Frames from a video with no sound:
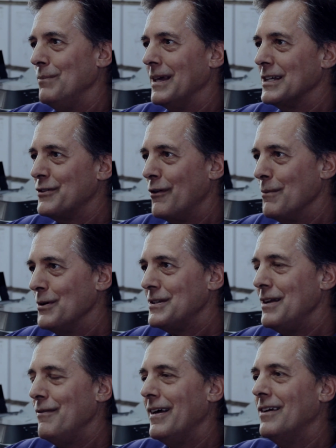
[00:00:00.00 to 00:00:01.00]
because for
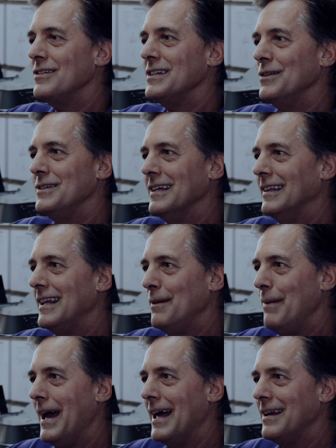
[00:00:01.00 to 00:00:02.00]
most inventors a
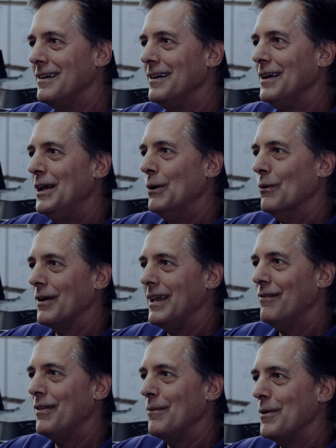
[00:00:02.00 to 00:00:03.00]
utility patent will
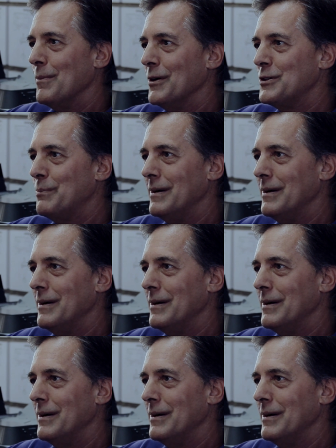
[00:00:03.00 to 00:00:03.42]
give them the most